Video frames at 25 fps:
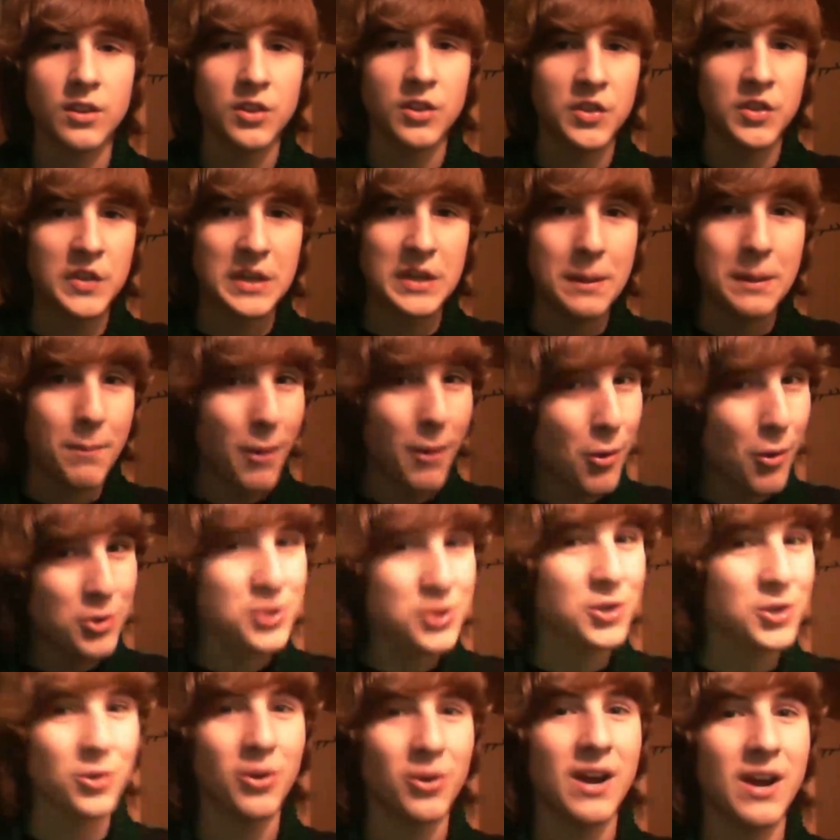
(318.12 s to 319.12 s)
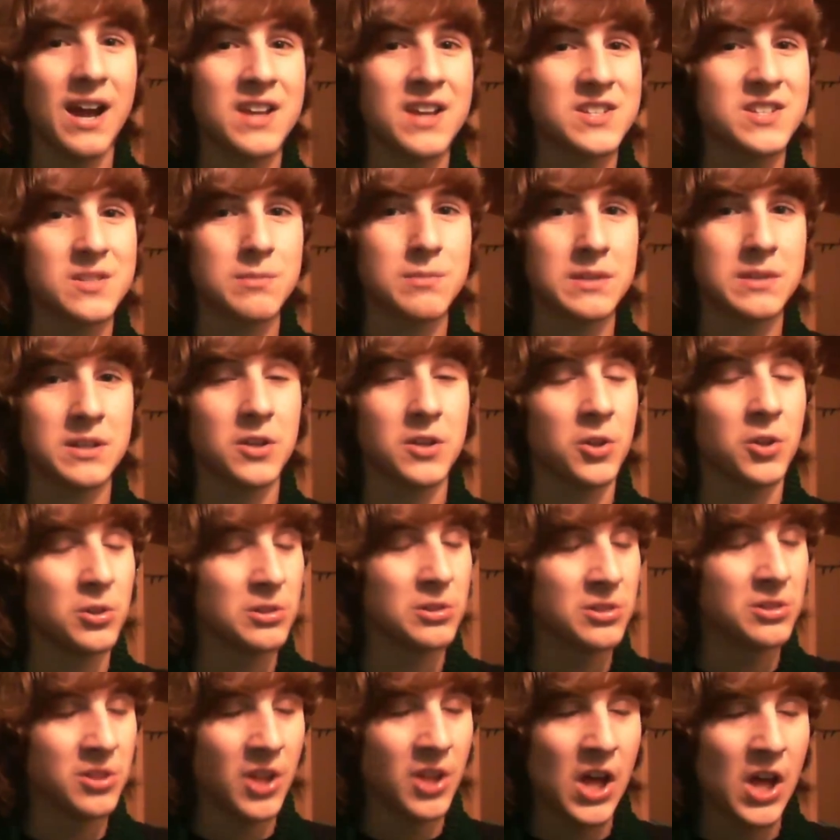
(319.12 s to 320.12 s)
the emotional has to be a
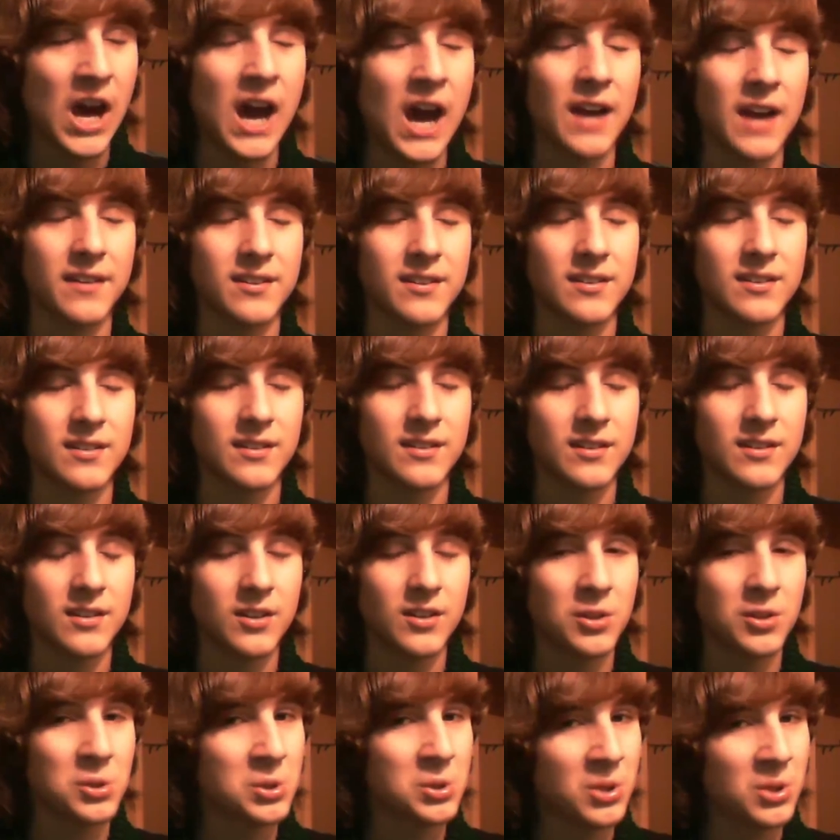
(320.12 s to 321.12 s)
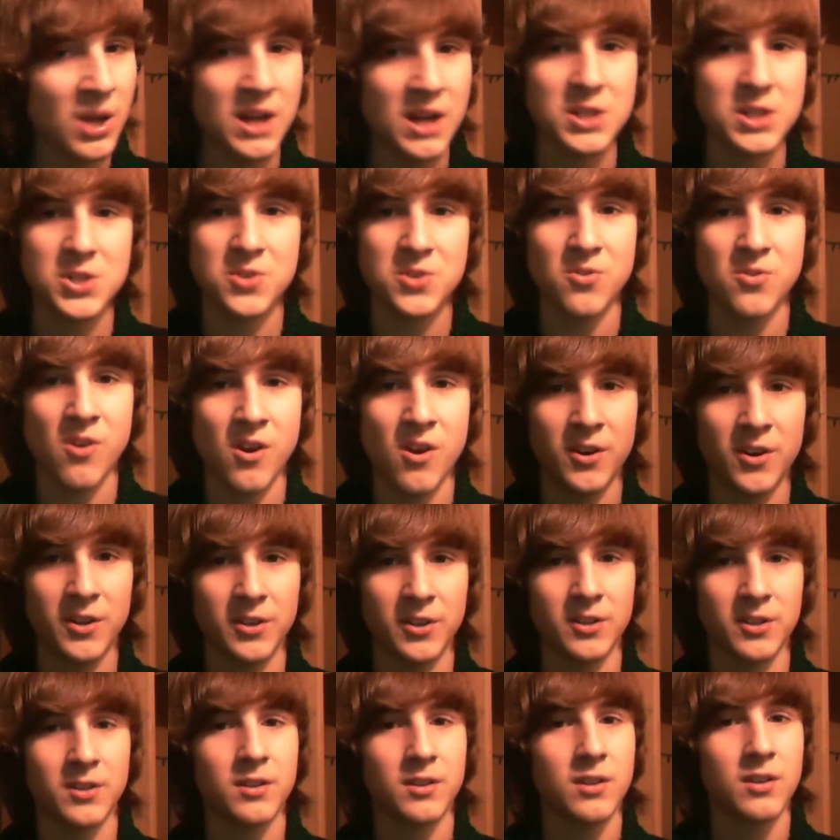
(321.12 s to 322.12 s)
lot
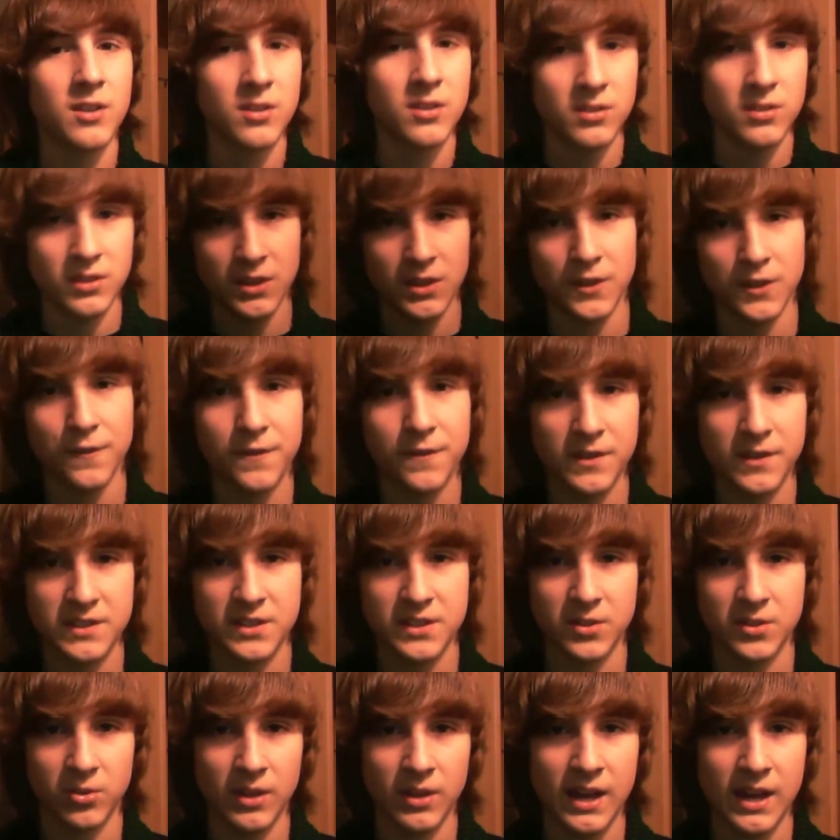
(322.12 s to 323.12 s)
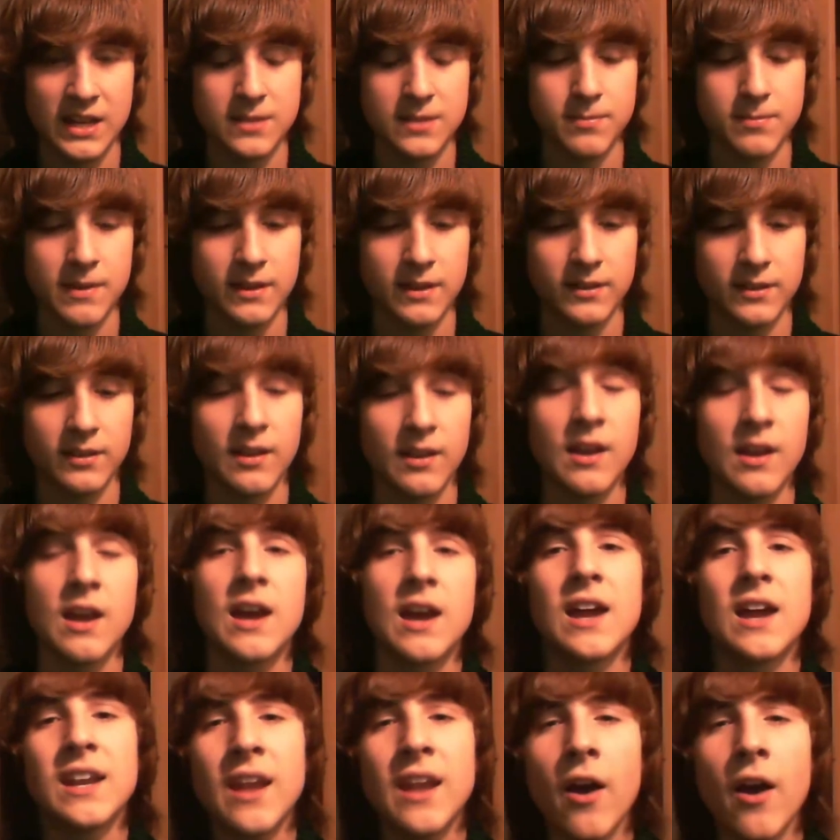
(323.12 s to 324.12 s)
stronger than the physical aspect.
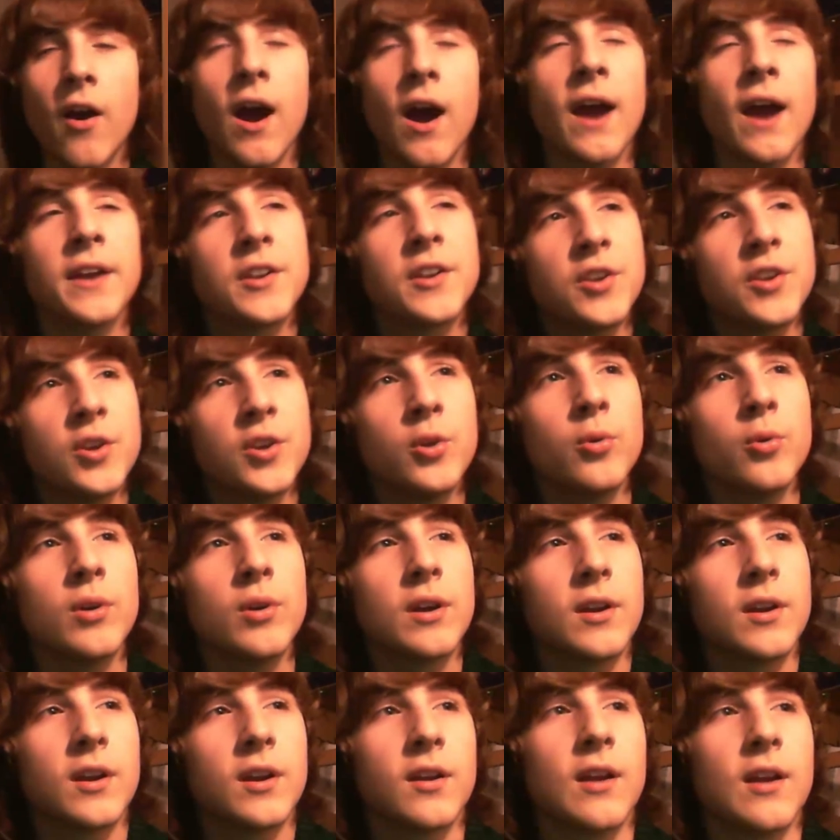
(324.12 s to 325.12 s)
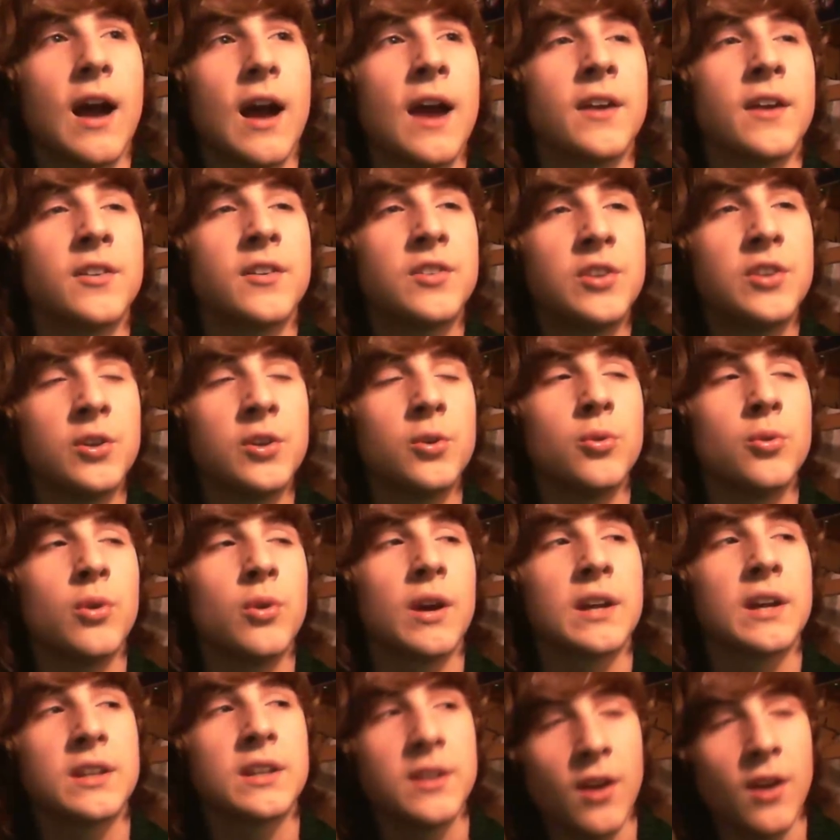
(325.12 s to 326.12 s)
Now, I do
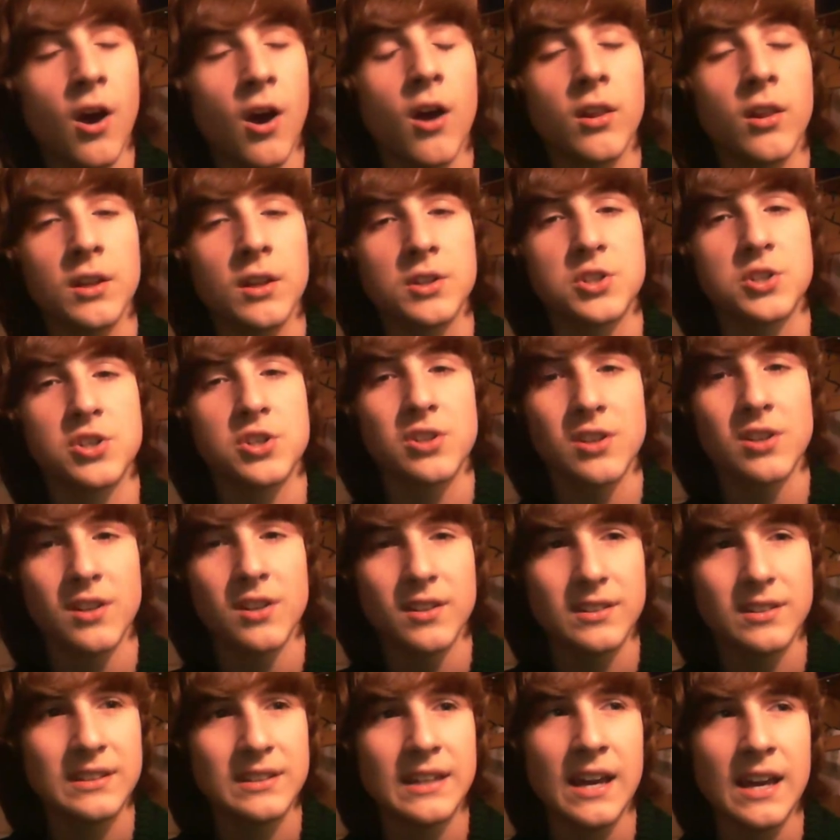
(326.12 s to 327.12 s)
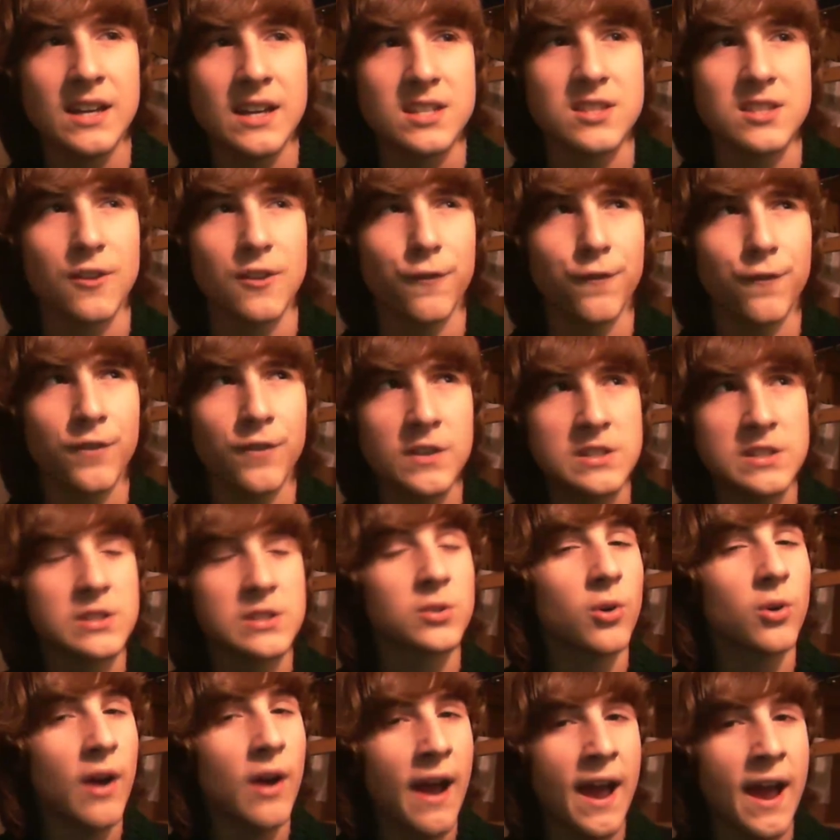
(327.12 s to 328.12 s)
acknowledge, yes, the
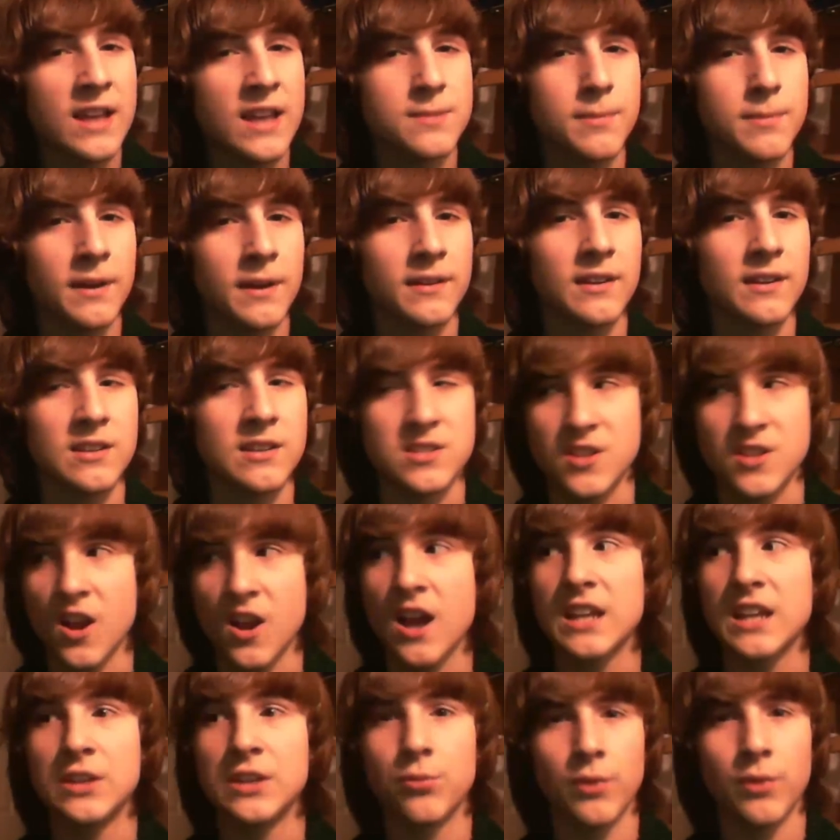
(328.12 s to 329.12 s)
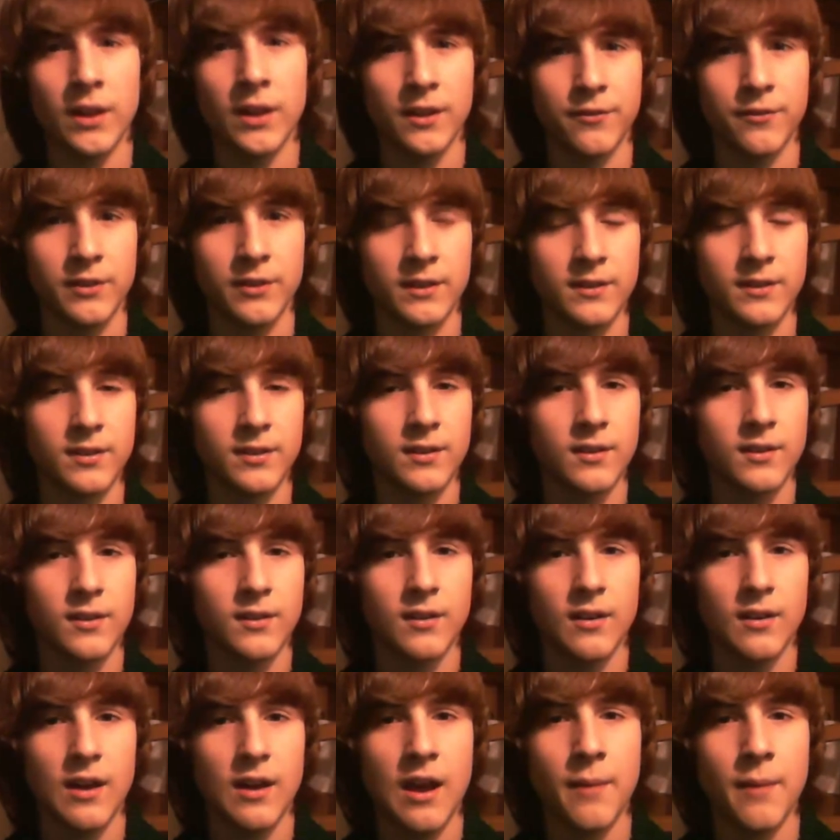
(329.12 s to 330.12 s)
physical aspect is not irrelevant.
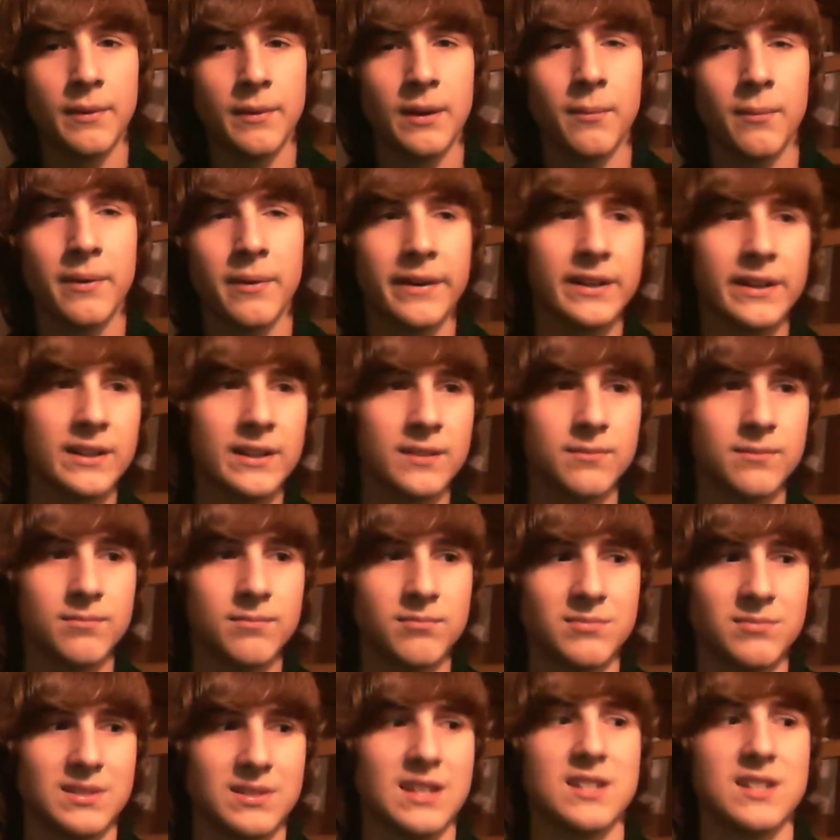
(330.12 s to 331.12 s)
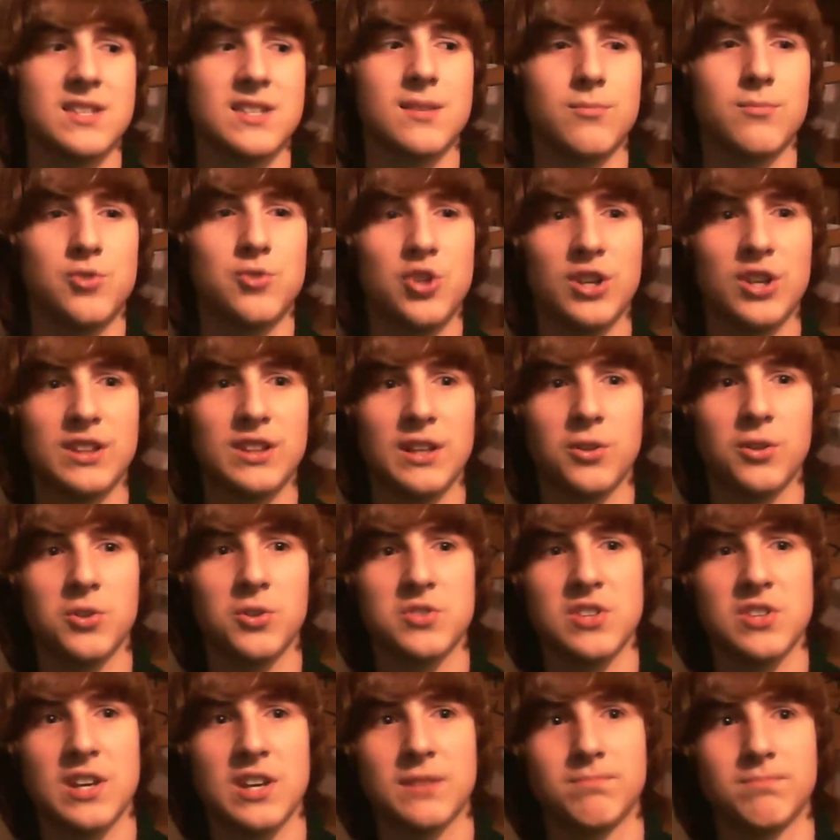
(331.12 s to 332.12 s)
I mean, I'm not gonna date some chick that
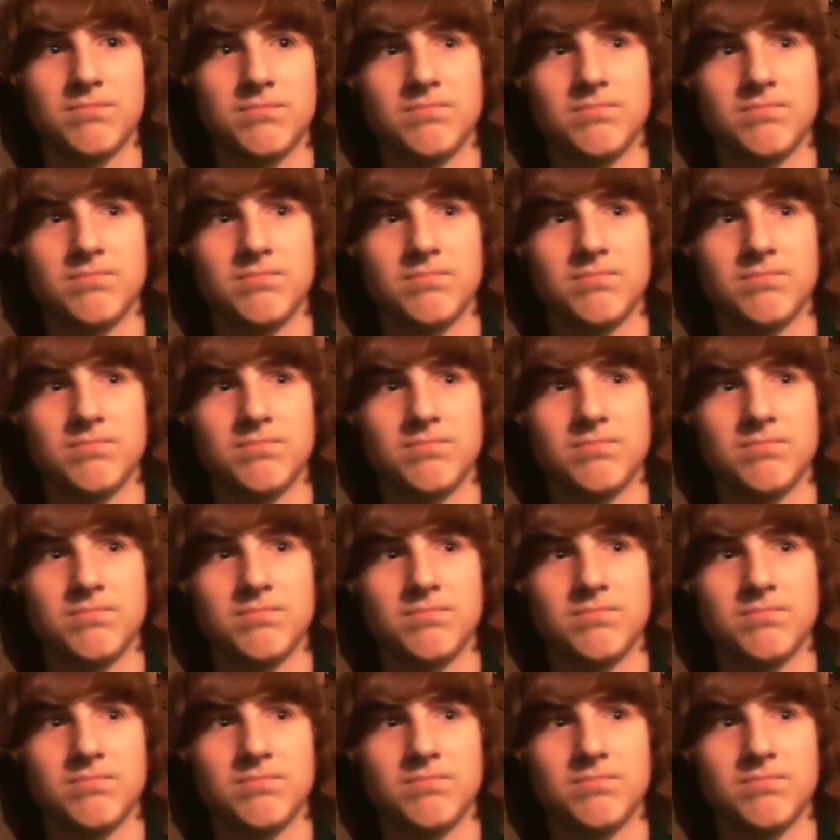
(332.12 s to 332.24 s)
looks like